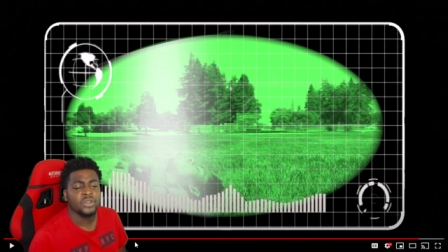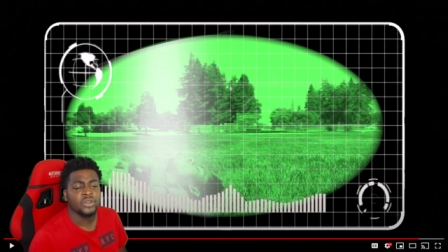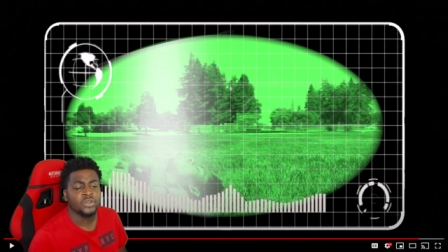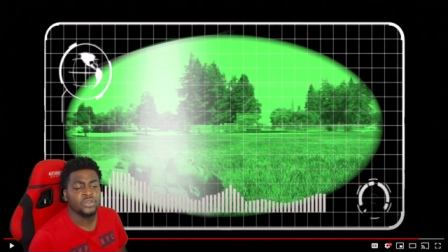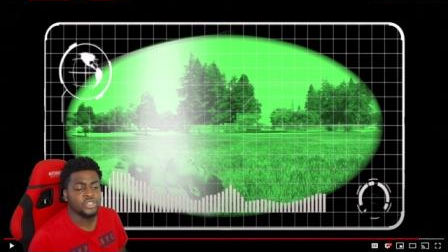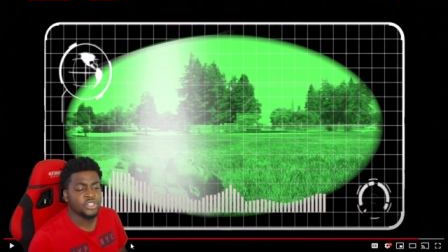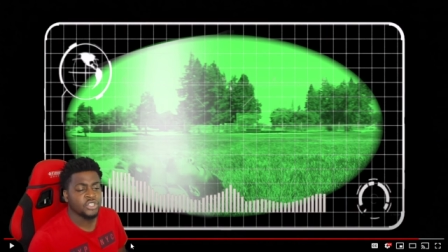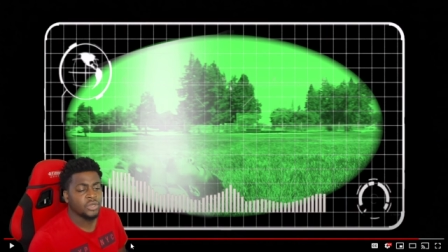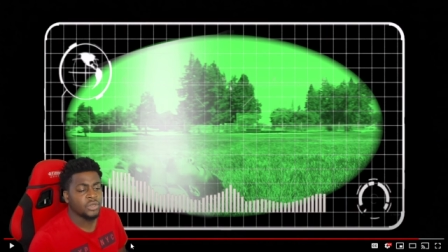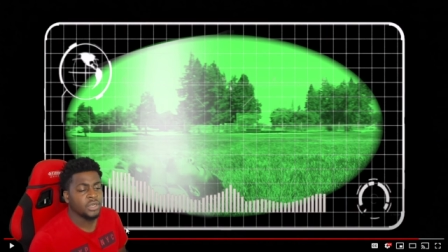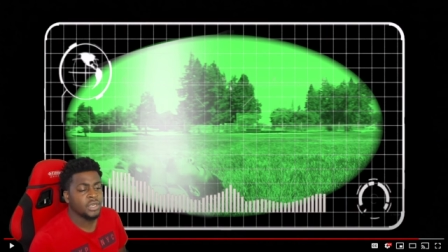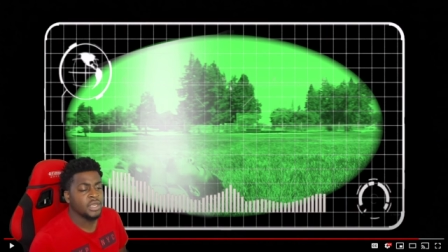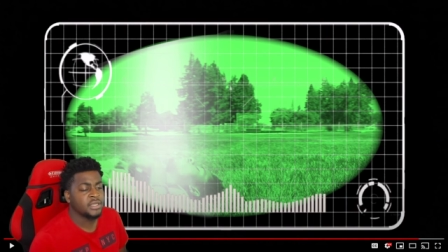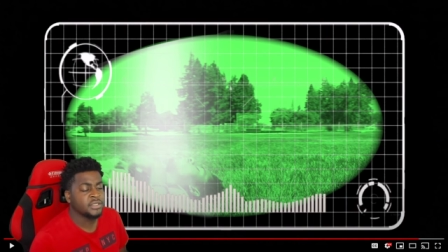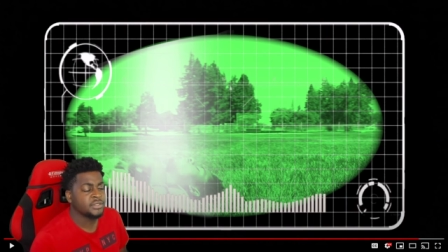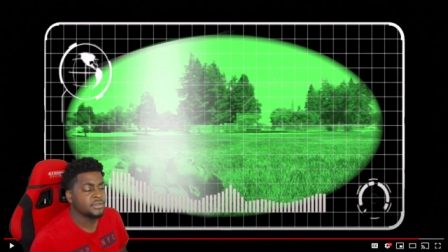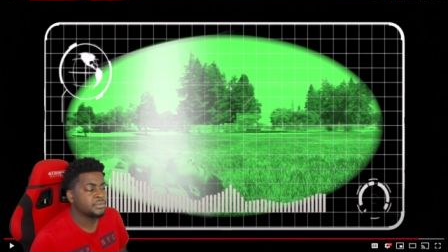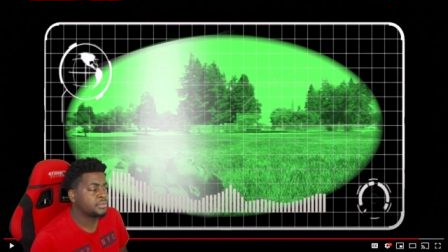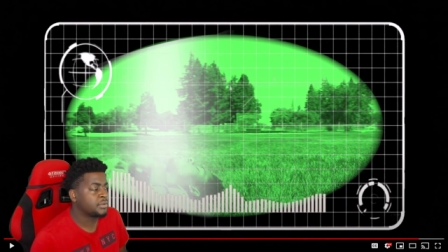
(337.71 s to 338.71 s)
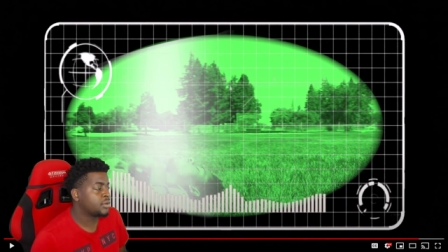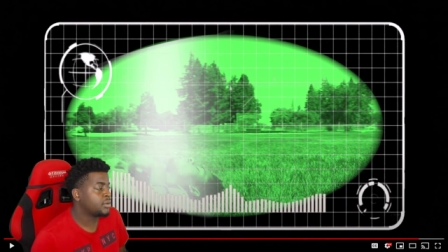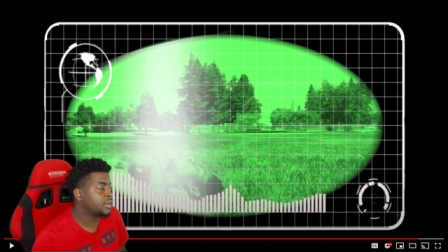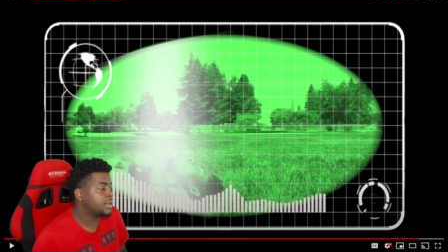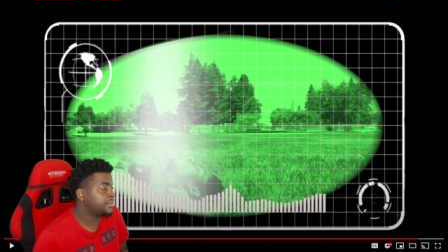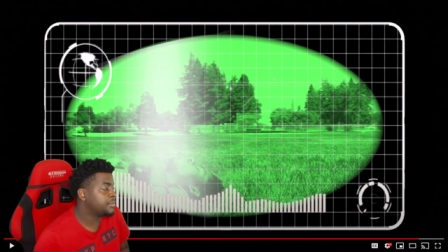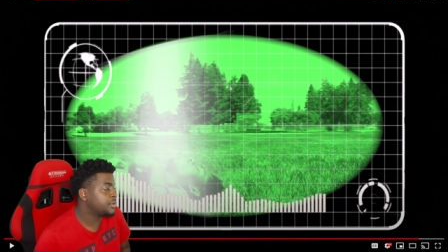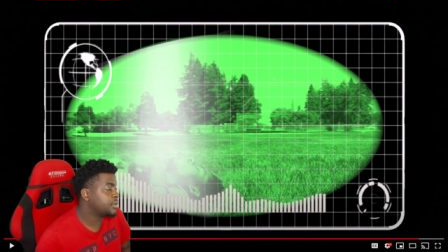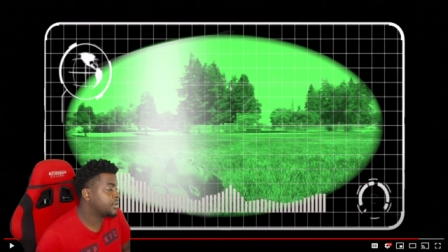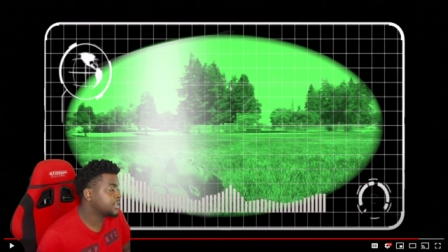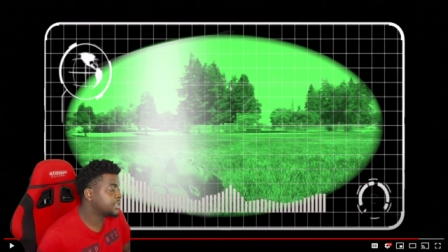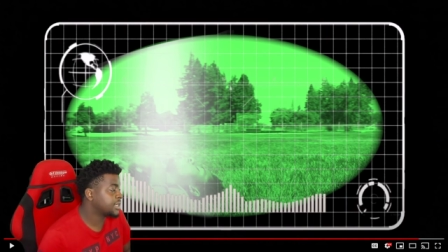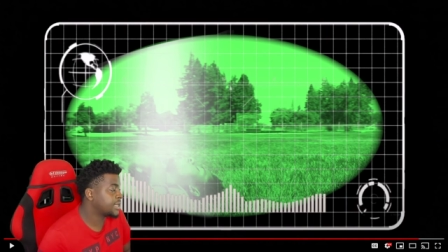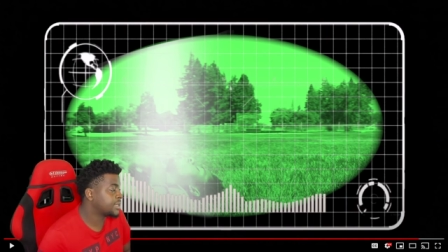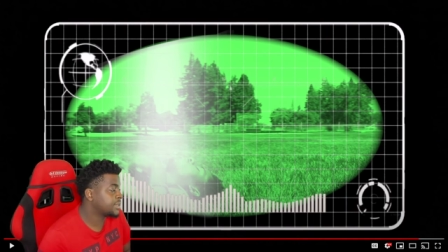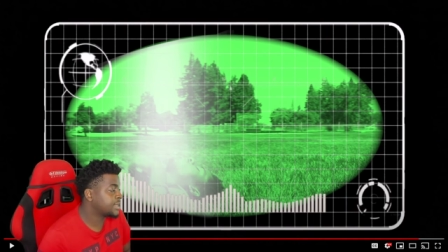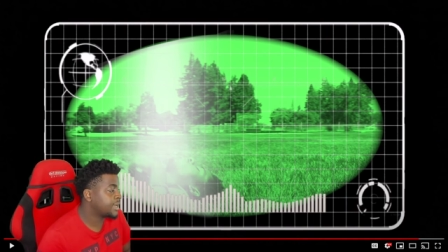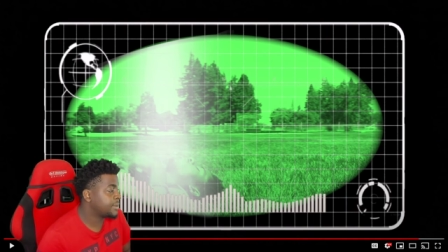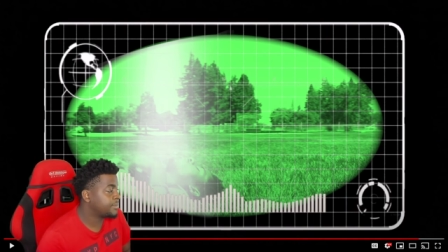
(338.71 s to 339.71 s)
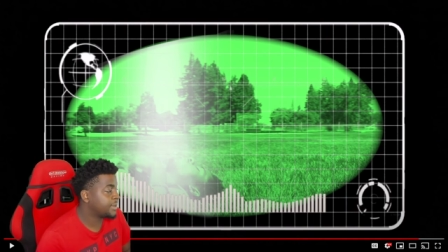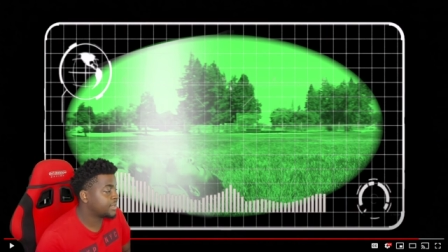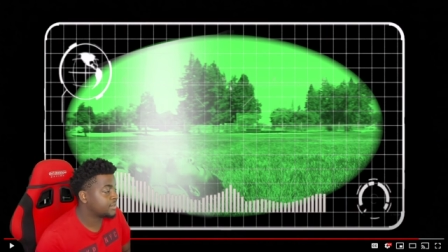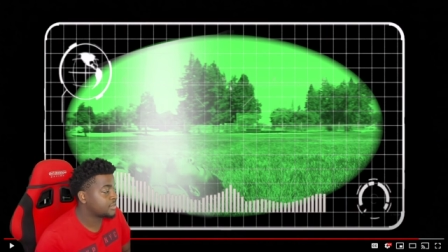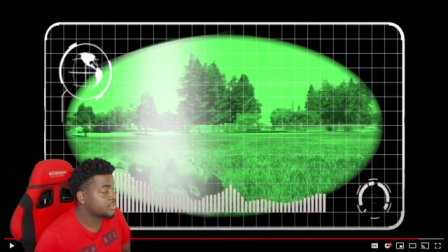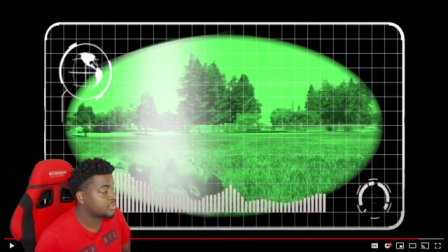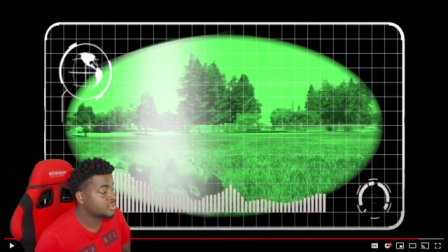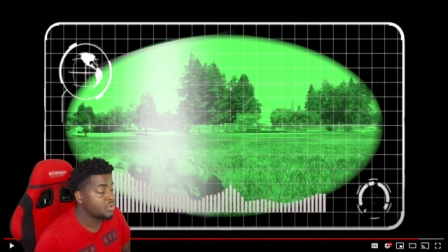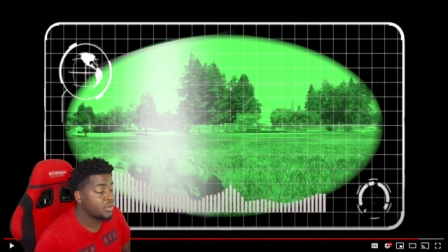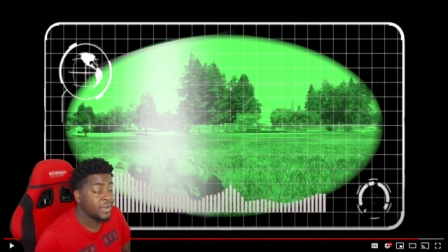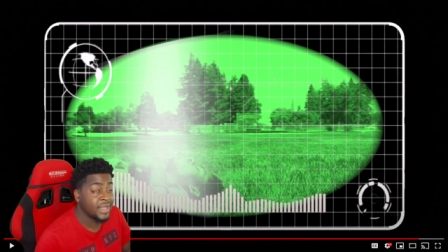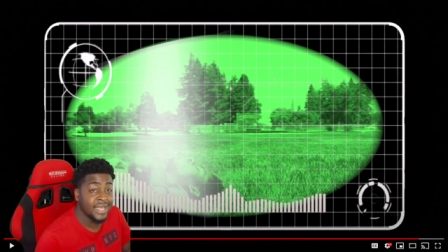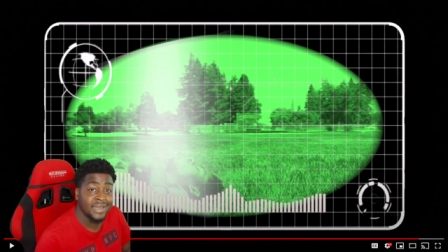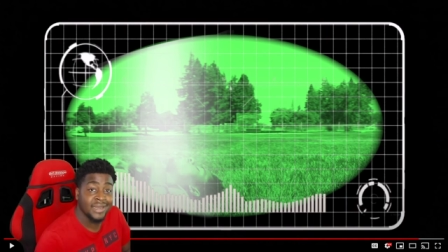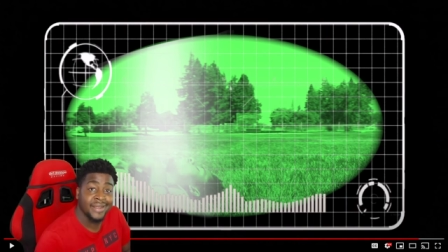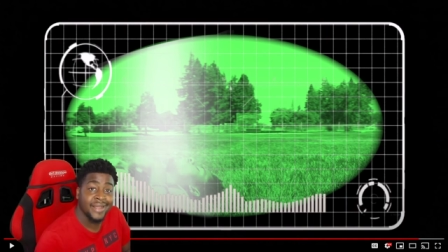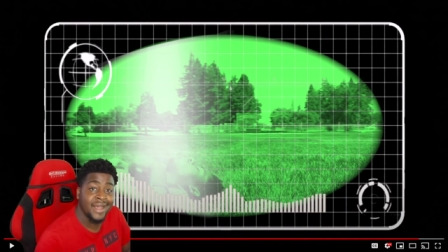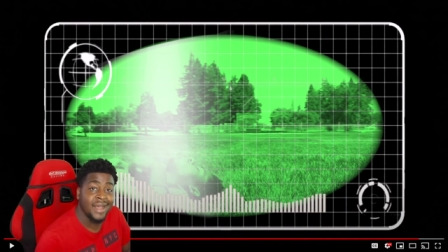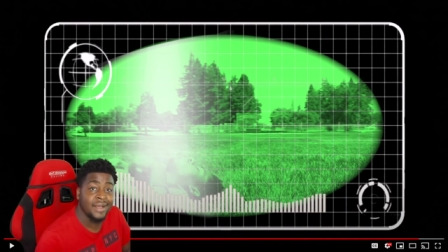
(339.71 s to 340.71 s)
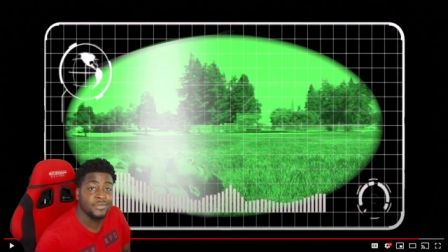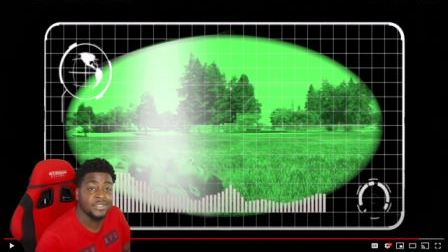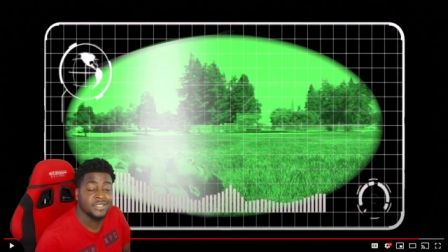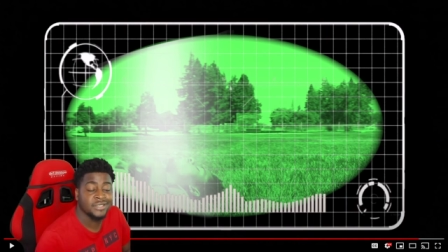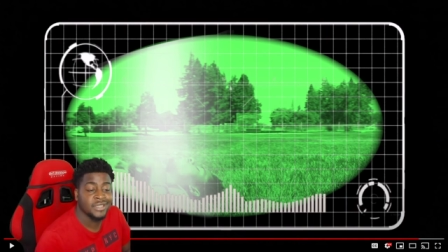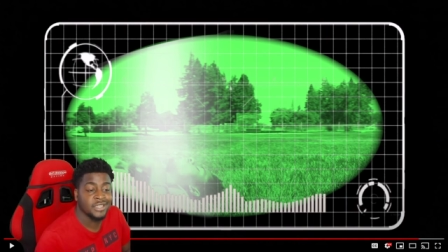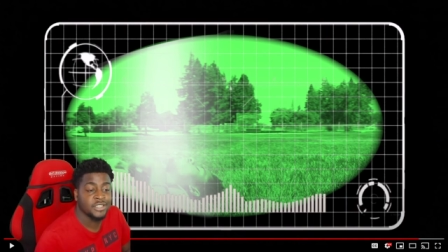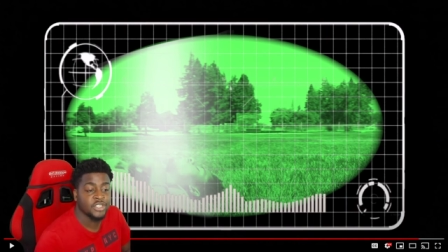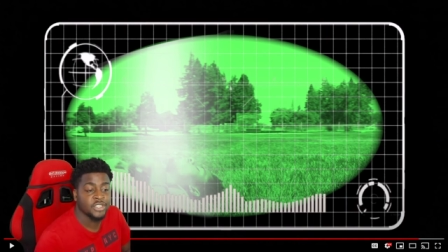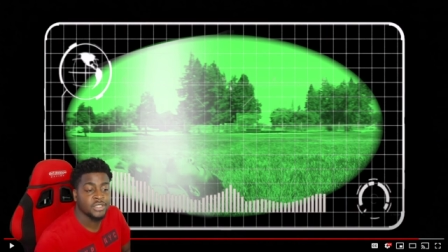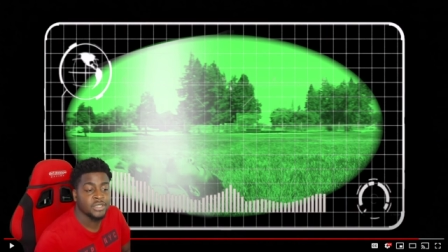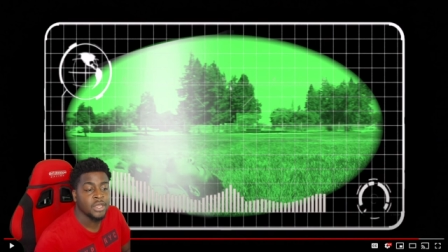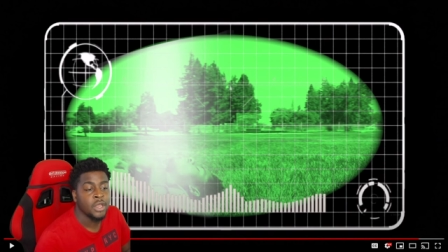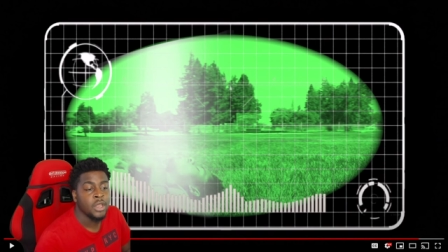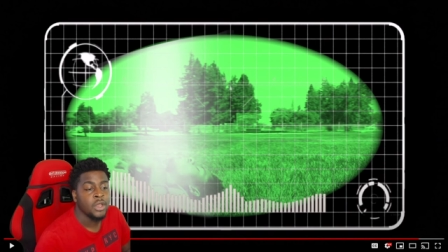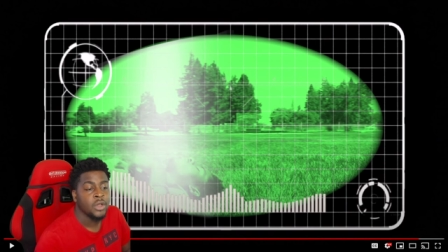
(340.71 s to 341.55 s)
Go show love to bro. Let me know what y'all think about the song in the comment section.